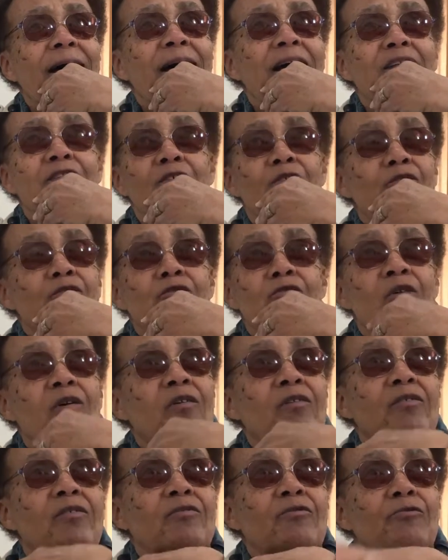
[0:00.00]
I know you
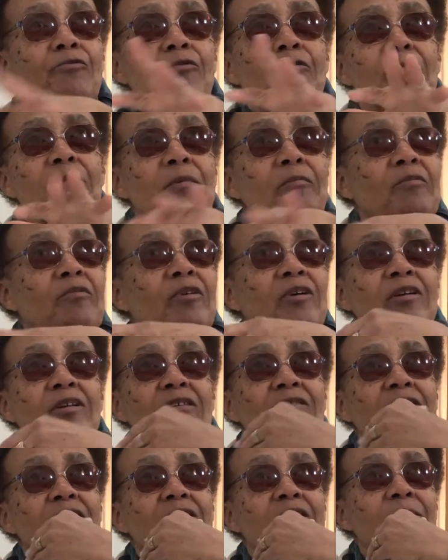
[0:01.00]
all don't remember
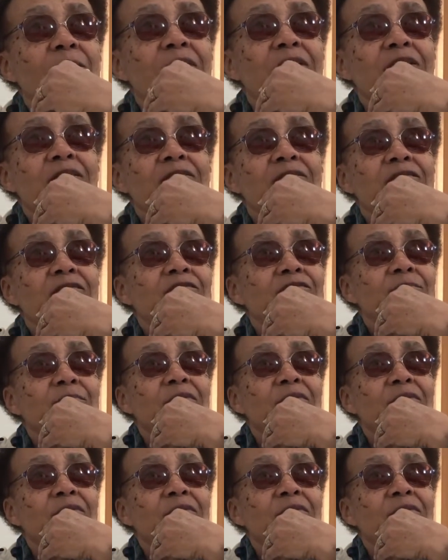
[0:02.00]
anything about this,